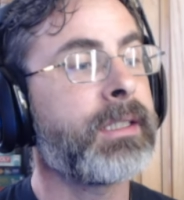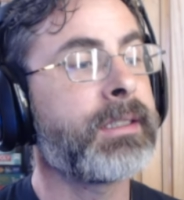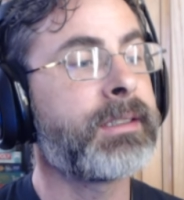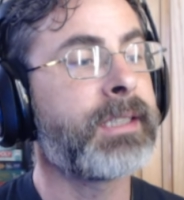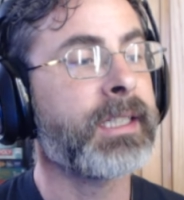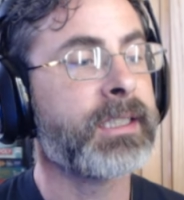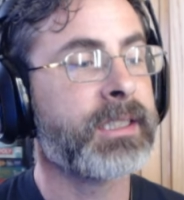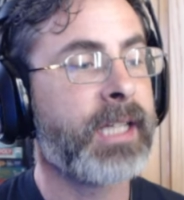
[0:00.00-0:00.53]

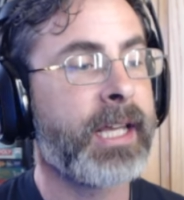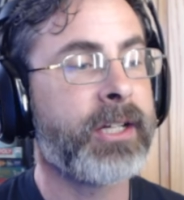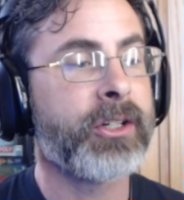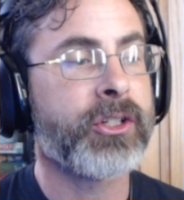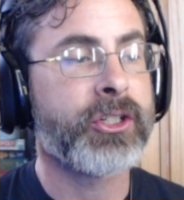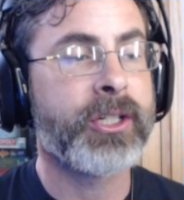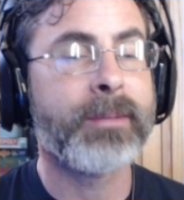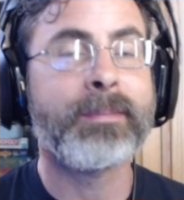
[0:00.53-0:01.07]

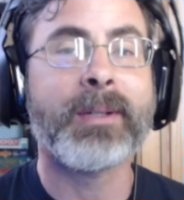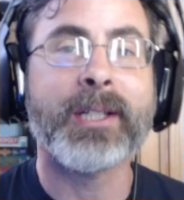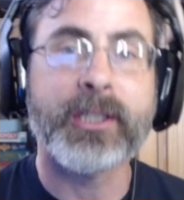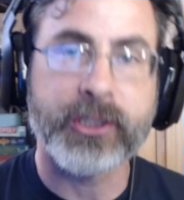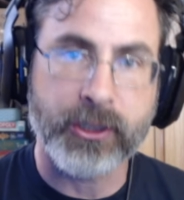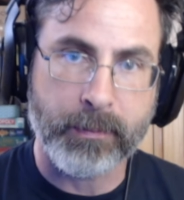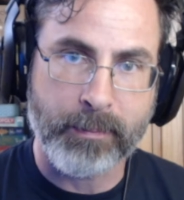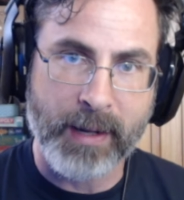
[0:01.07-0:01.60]
dictatorship
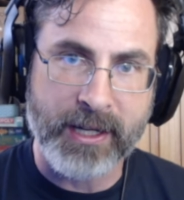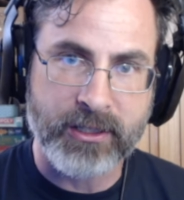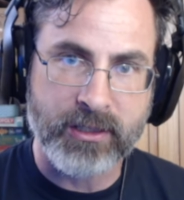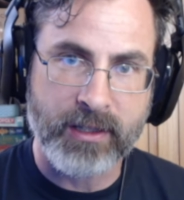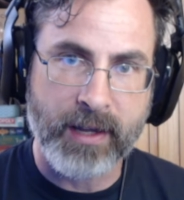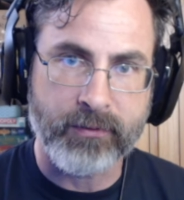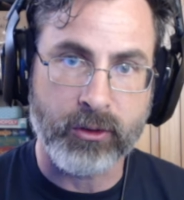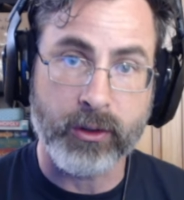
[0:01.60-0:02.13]
is your base
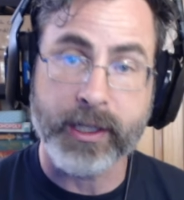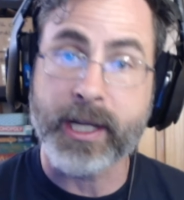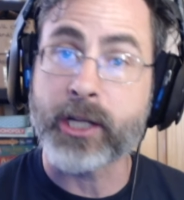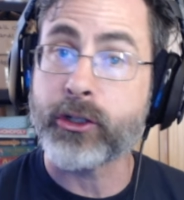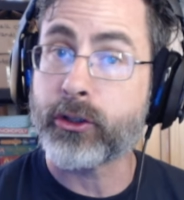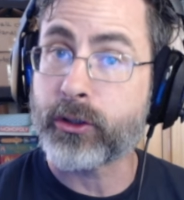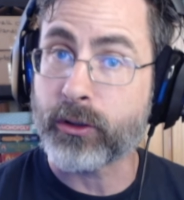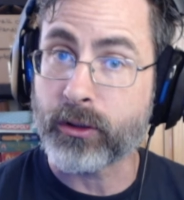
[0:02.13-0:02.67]
level.
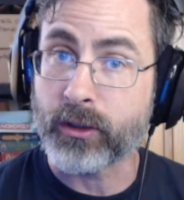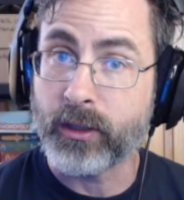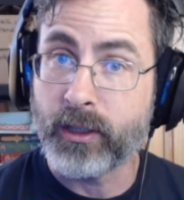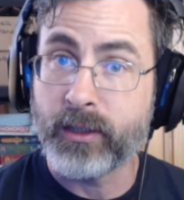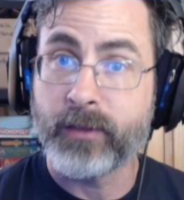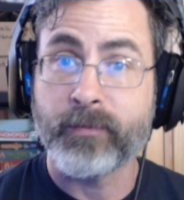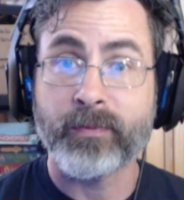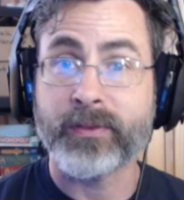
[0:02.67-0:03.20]
It's your
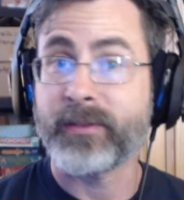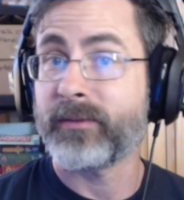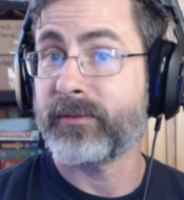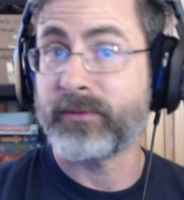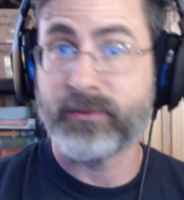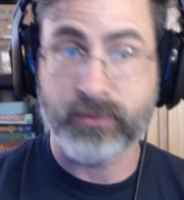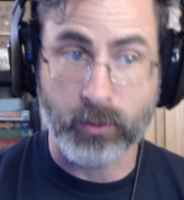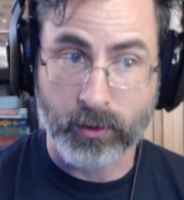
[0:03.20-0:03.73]

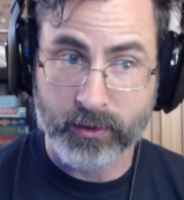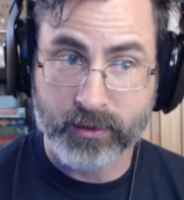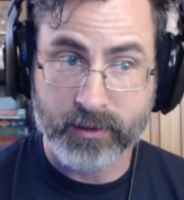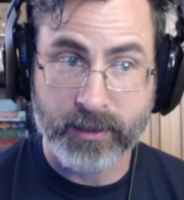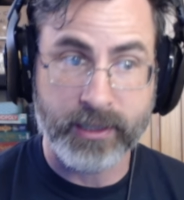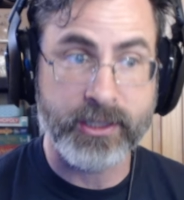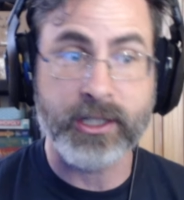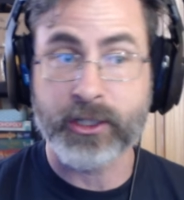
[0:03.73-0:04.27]

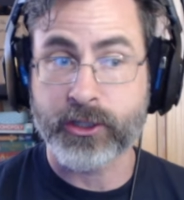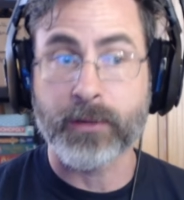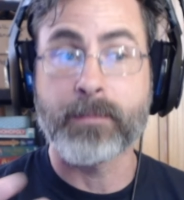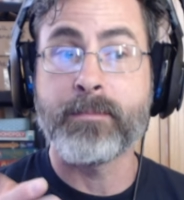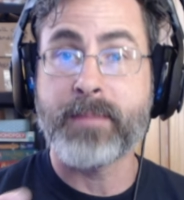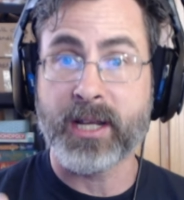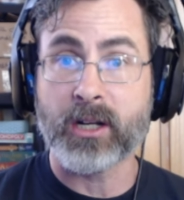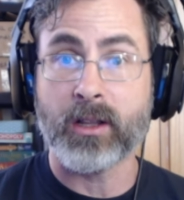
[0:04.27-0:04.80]
it's your
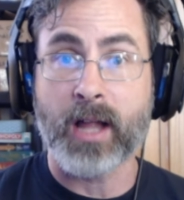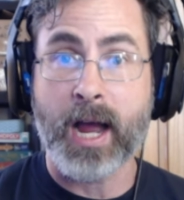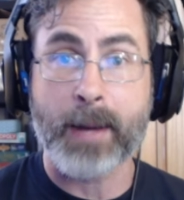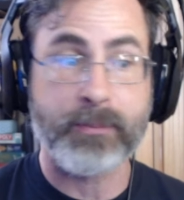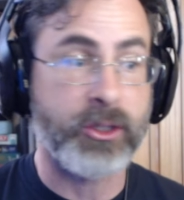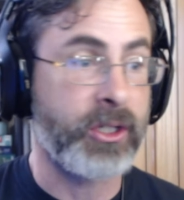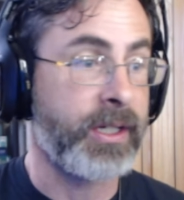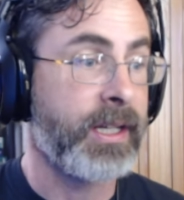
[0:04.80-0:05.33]
middle
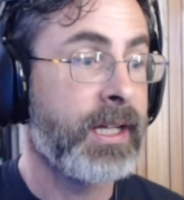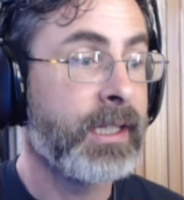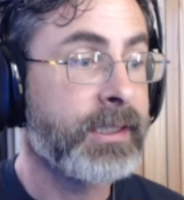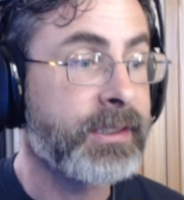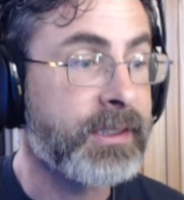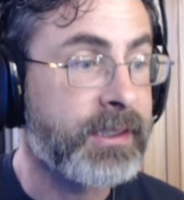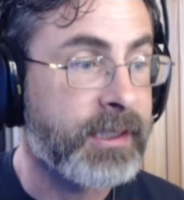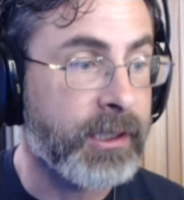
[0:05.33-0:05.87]
option.
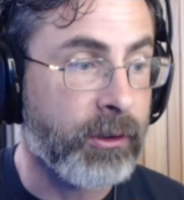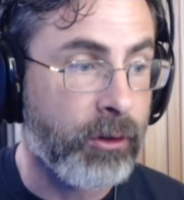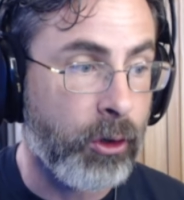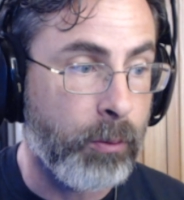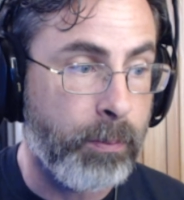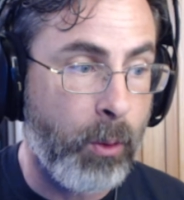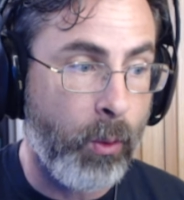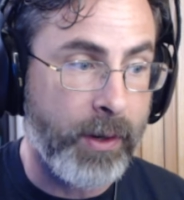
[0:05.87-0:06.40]

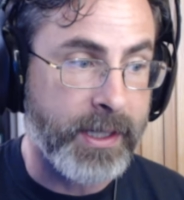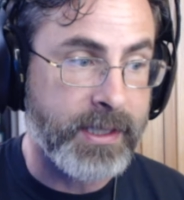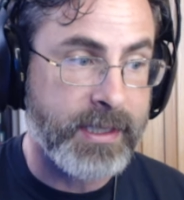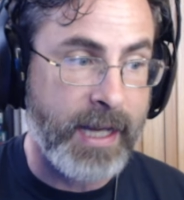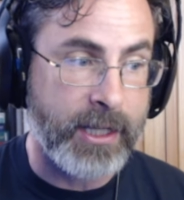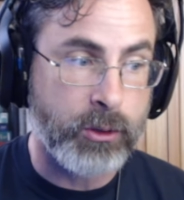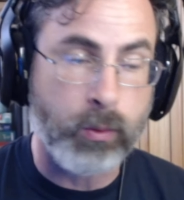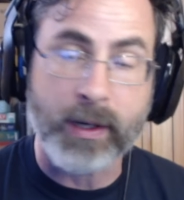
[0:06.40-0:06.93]
0 points.
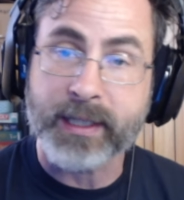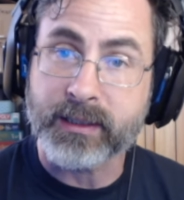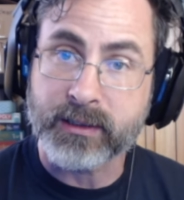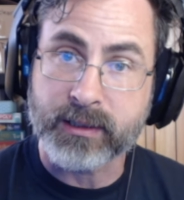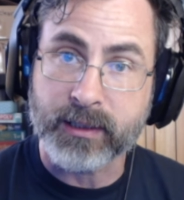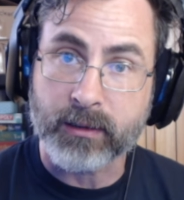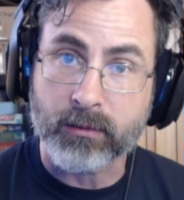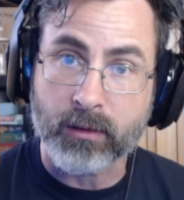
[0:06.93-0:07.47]
That's why it's
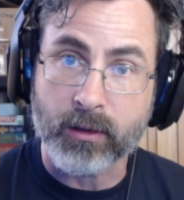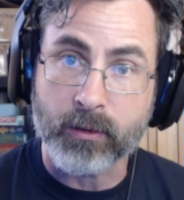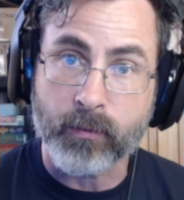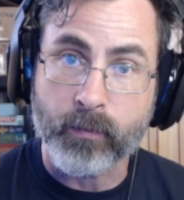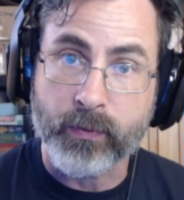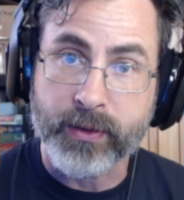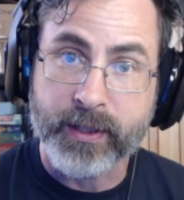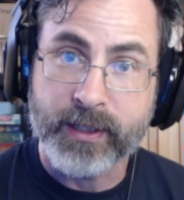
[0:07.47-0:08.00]
0.
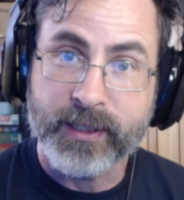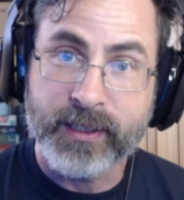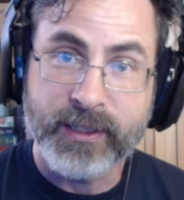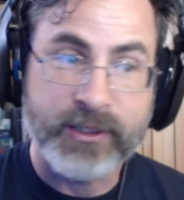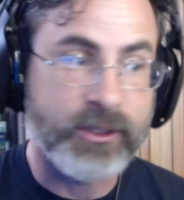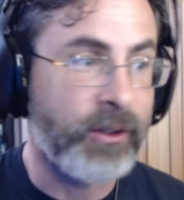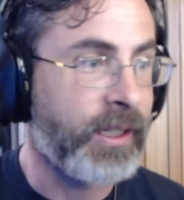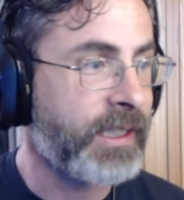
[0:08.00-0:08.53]

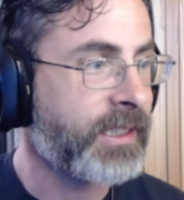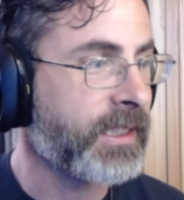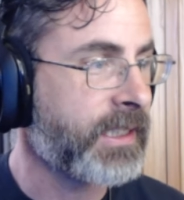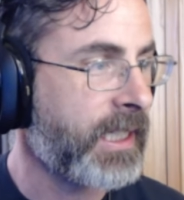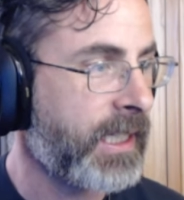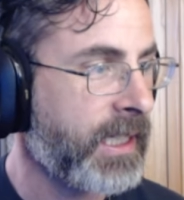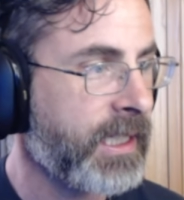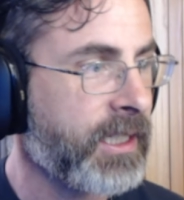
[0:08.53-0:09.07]
So it's just
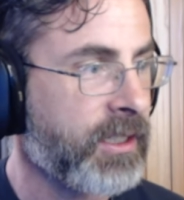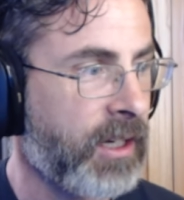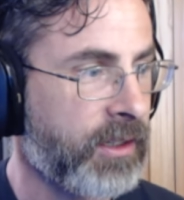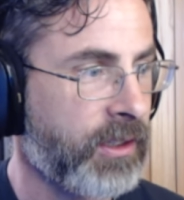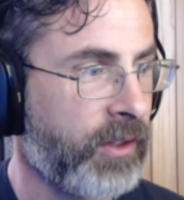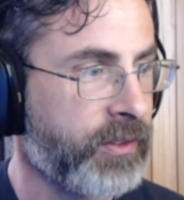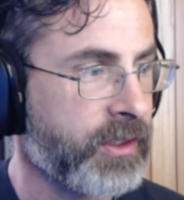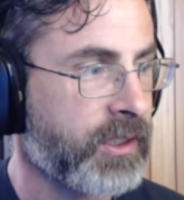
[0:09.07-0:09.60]
hidden on
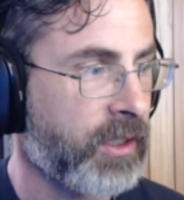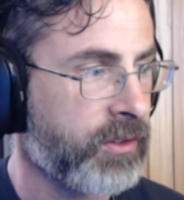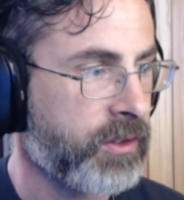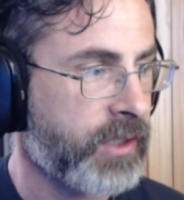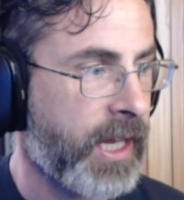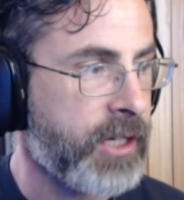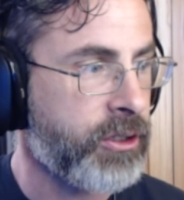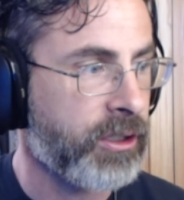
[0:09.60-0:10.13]
all these others.
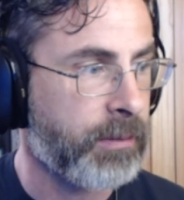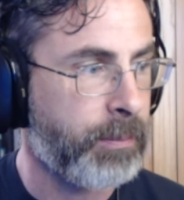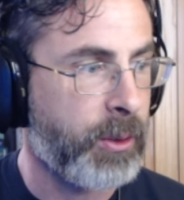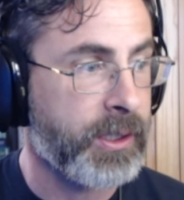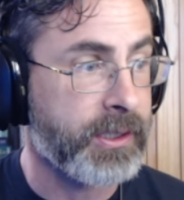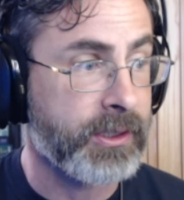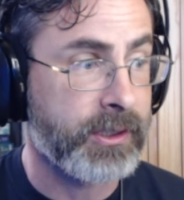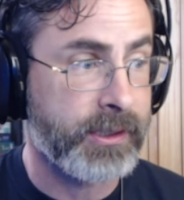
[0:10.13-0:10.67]
They could have
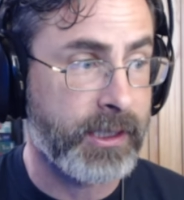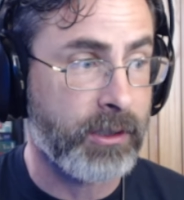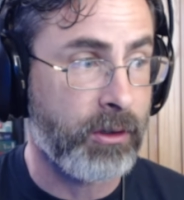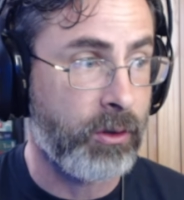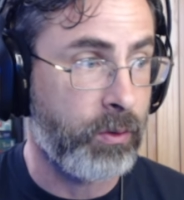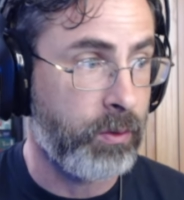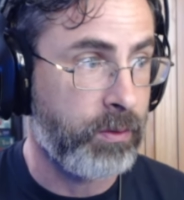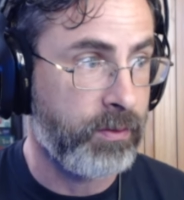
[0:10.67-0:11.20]
put a
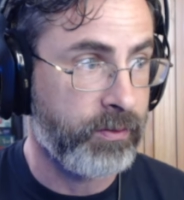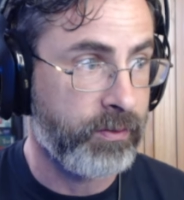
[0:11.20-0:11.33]
0